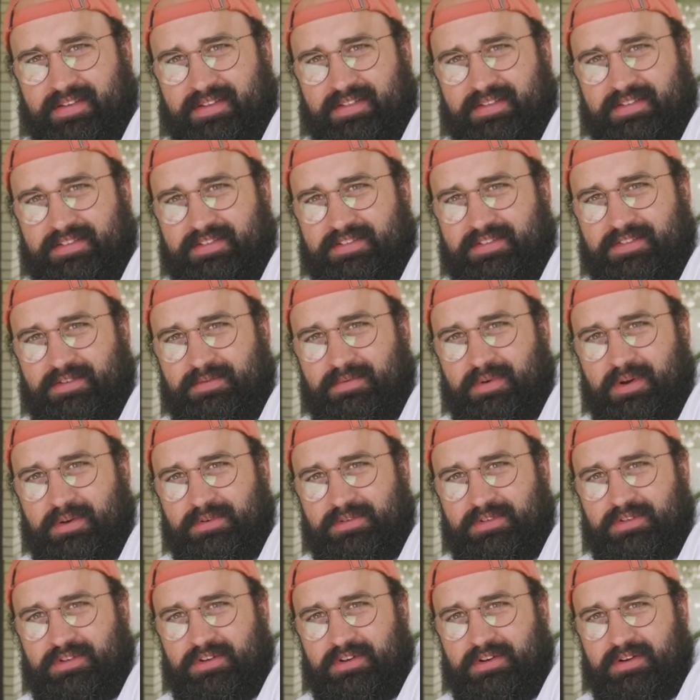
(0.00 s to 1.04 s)
This is the
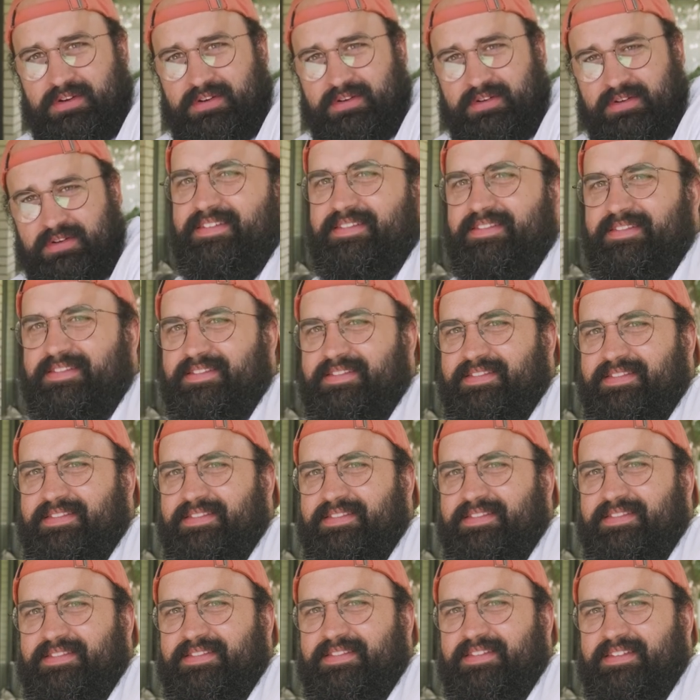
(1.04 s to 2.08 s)
roaster,
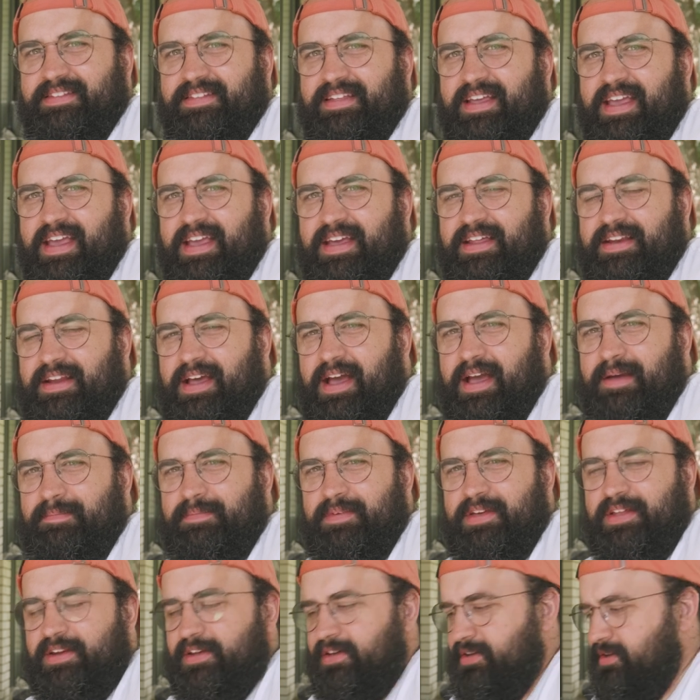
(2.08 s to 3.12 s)
and I'm
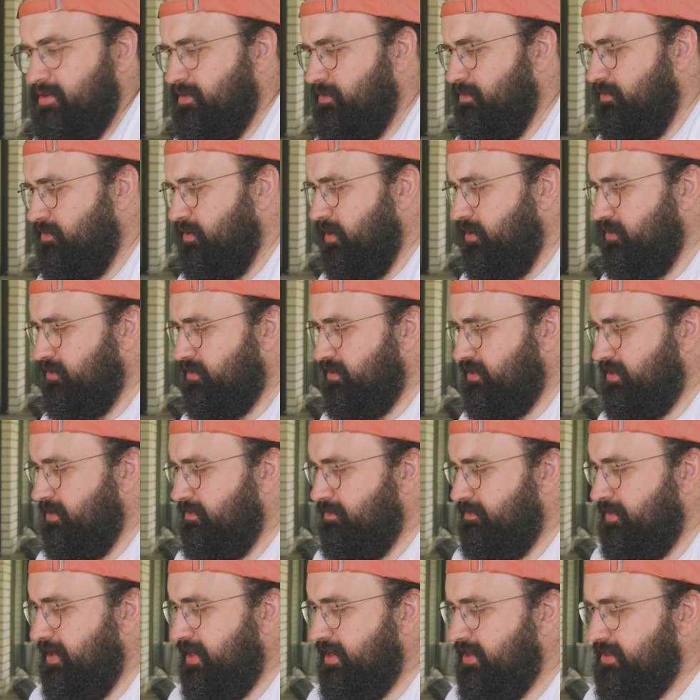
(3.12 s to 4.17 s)
gonna roast
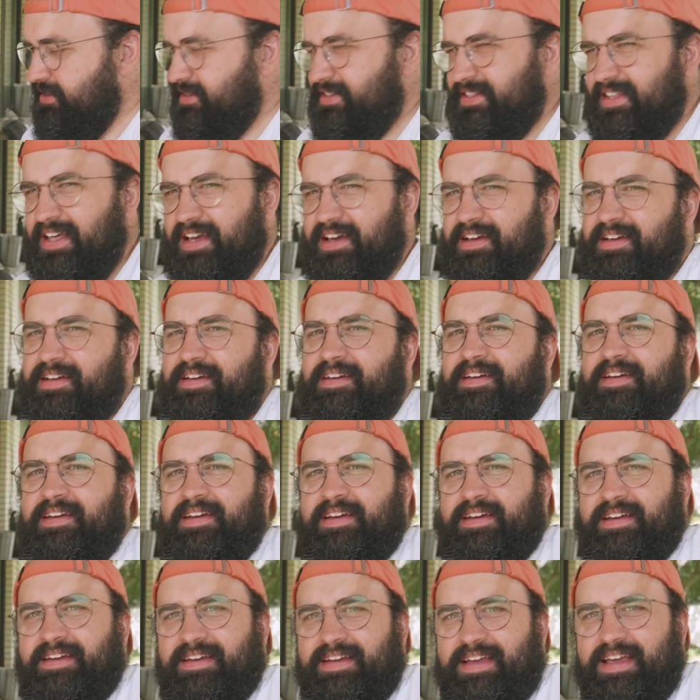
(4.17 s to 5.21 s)
some beans that
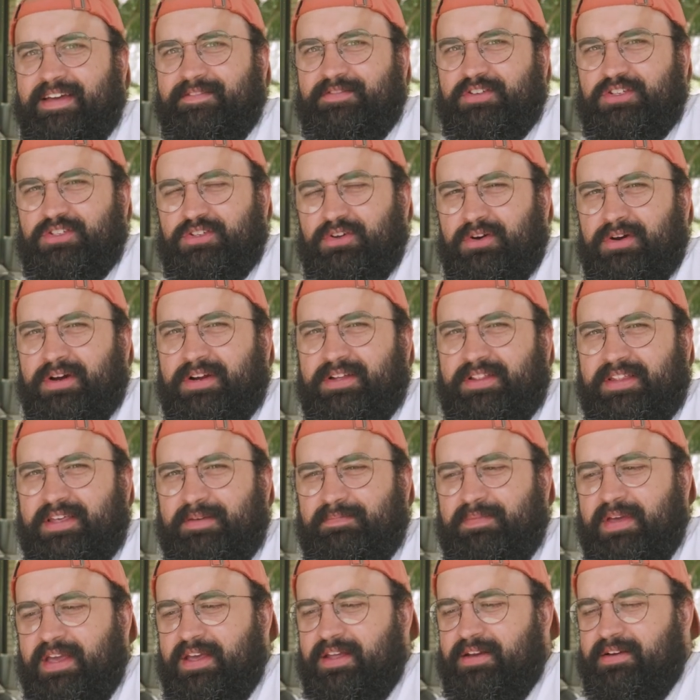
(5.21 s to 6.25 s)
have historically
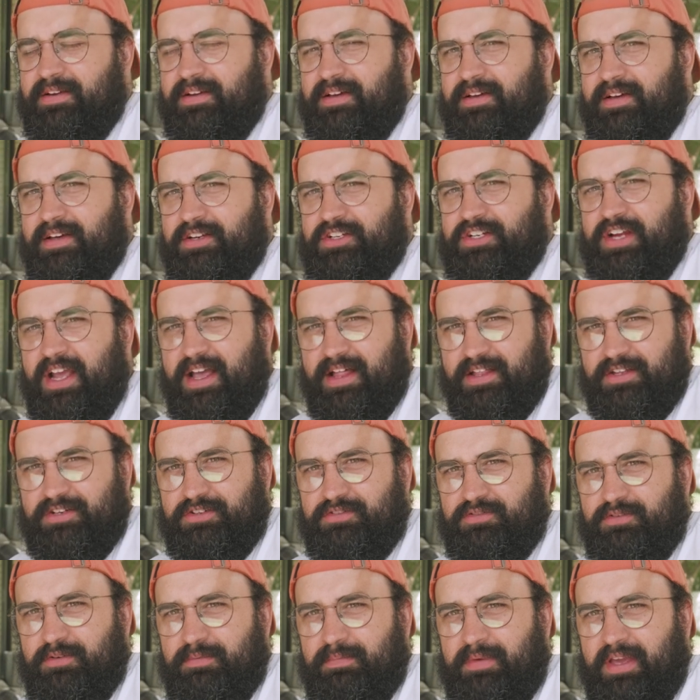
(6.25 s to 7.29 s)
been a challenge
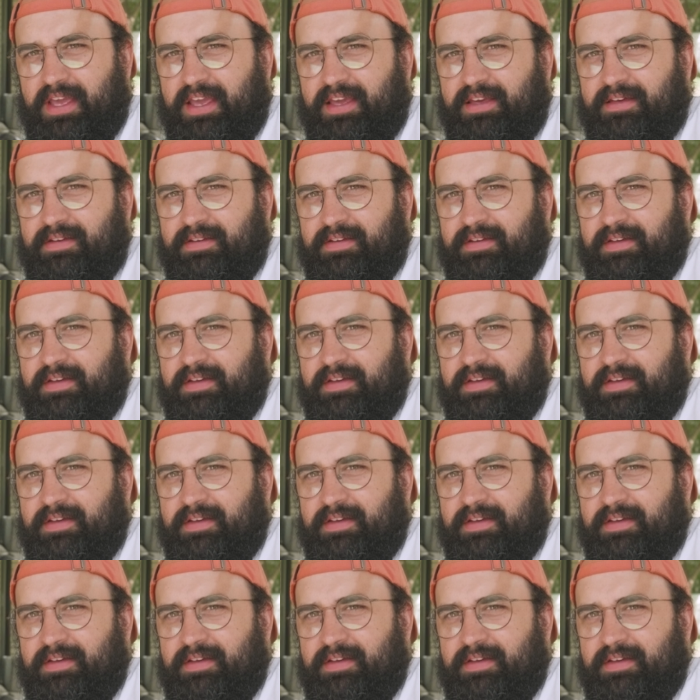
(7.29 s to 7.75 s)
for me.